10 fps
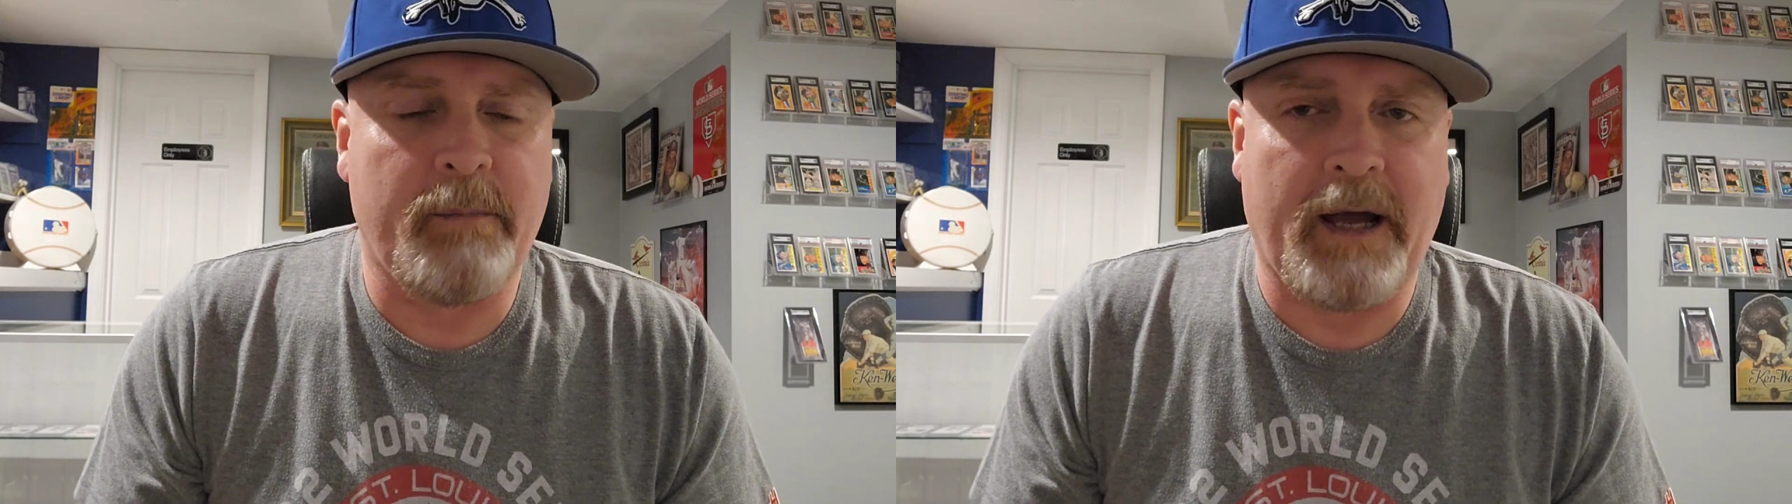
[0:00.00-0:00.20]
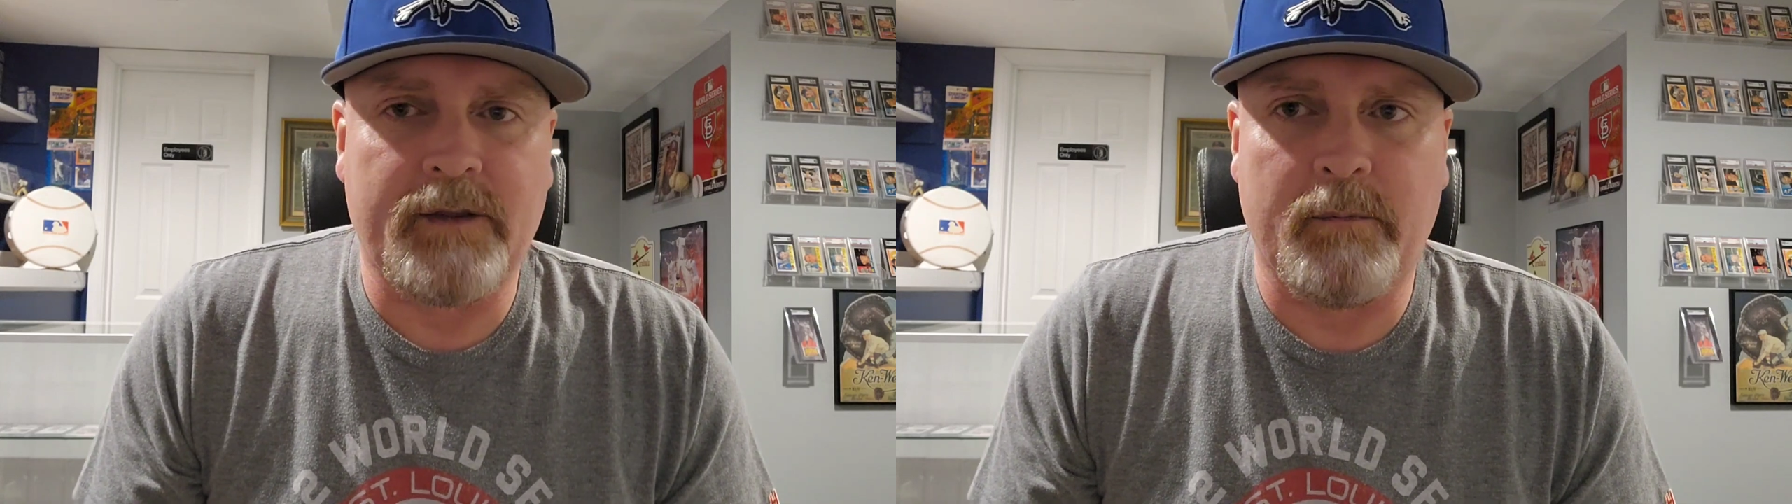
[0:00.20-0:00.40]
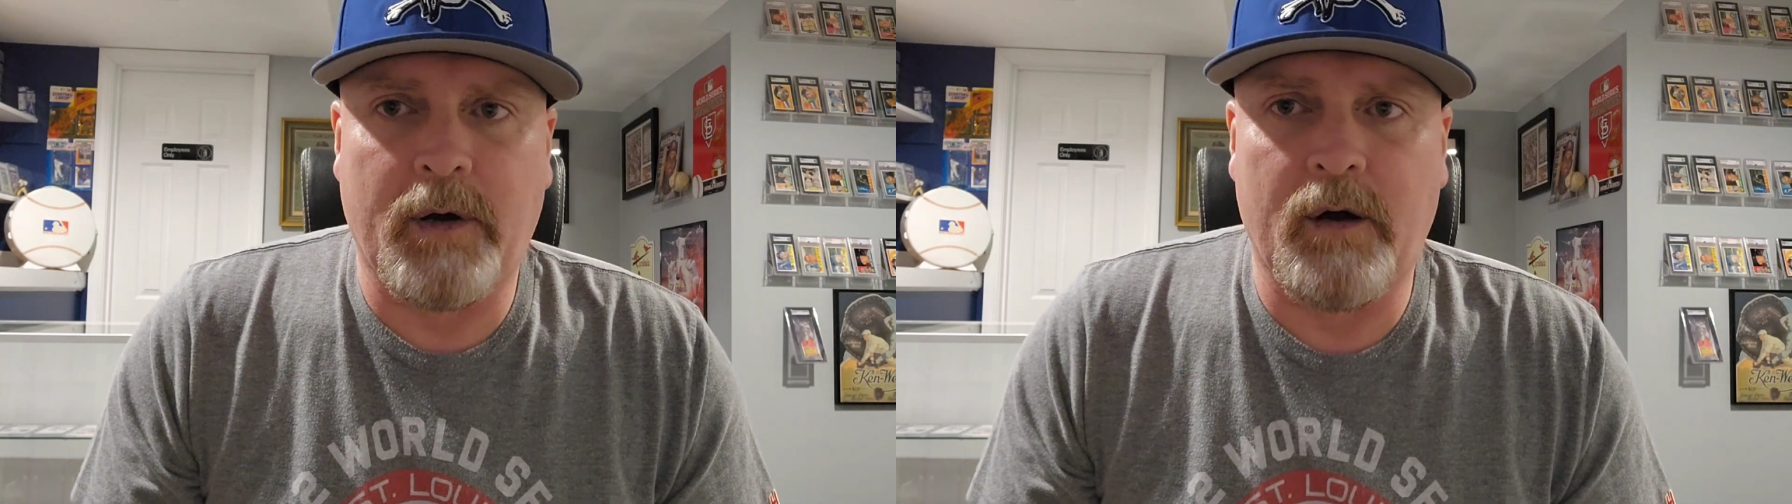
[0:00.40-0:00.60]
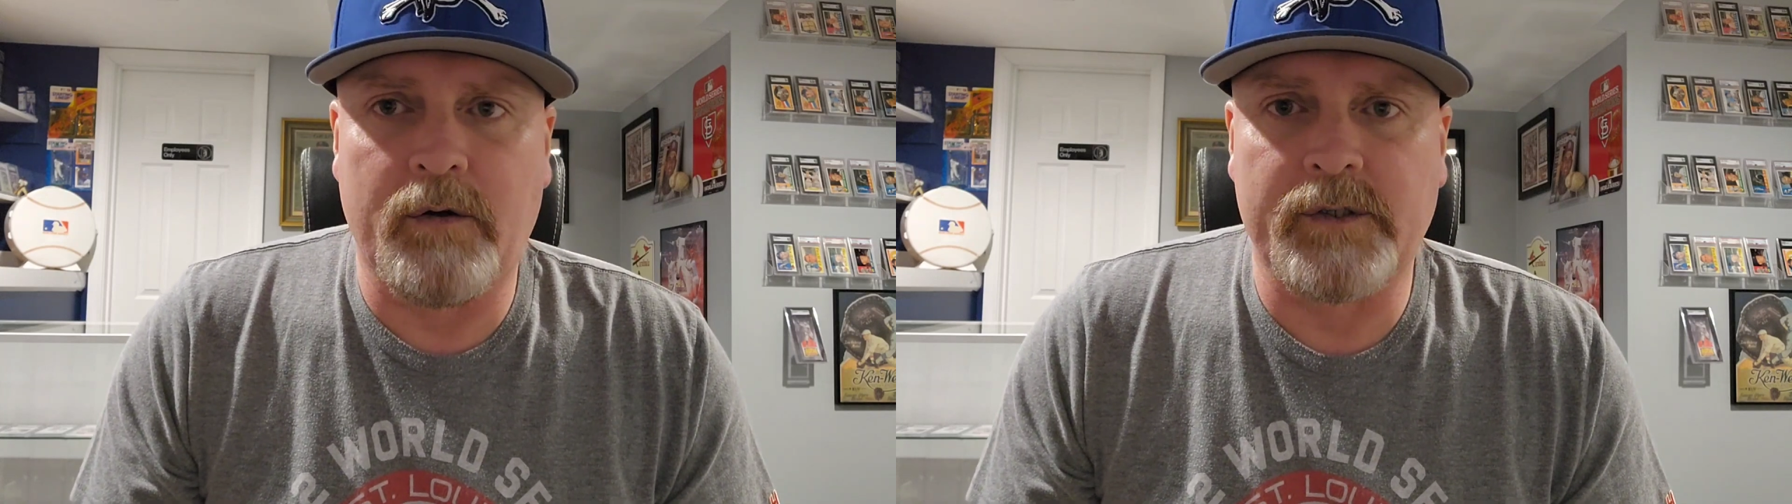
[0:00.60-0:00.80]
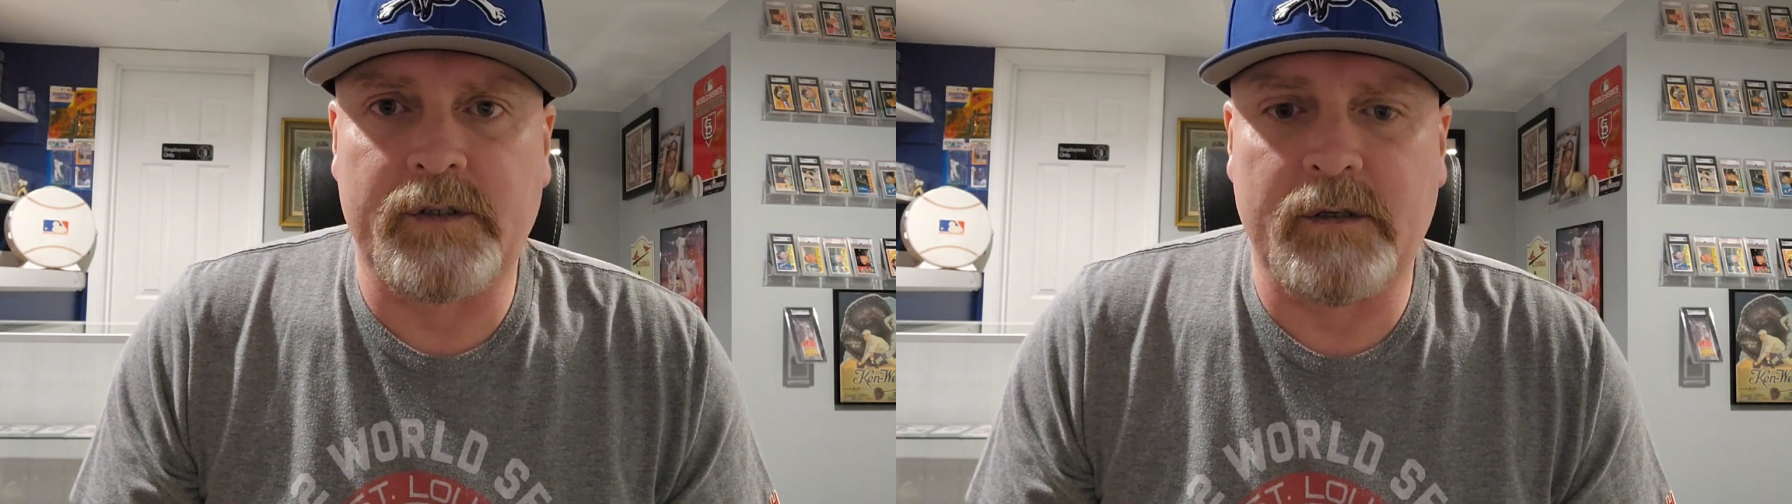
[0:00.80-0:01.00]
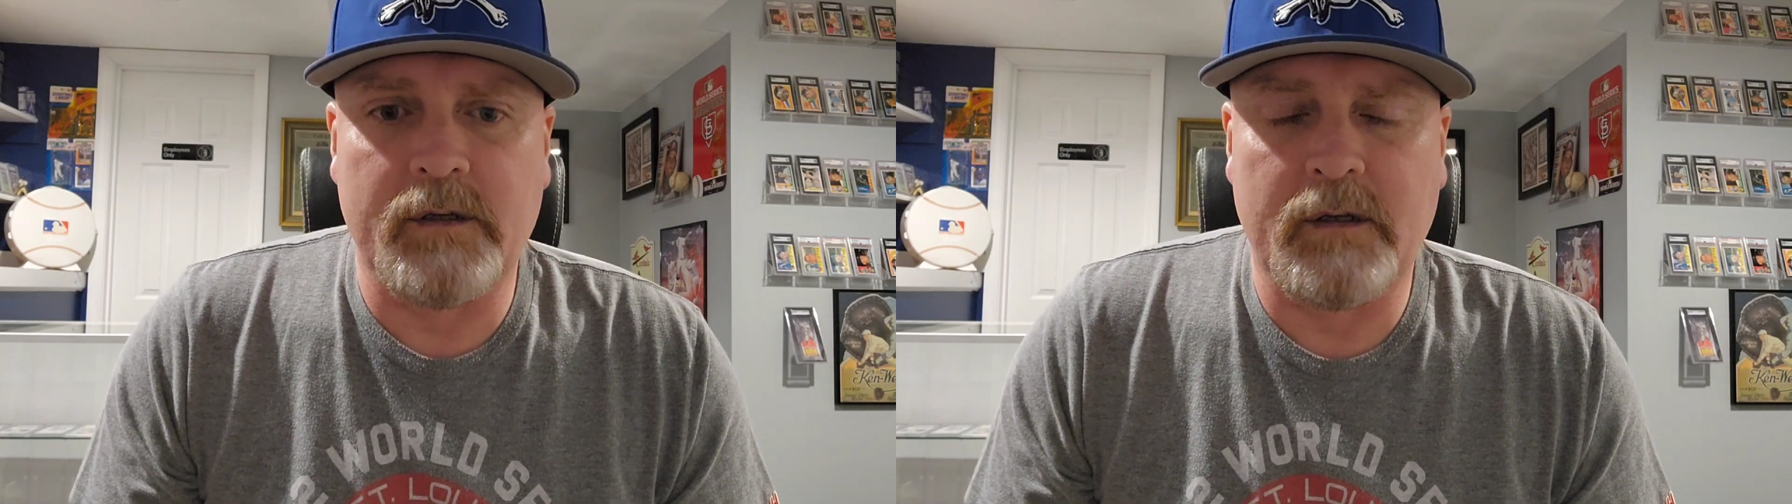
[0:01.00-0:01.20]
about the post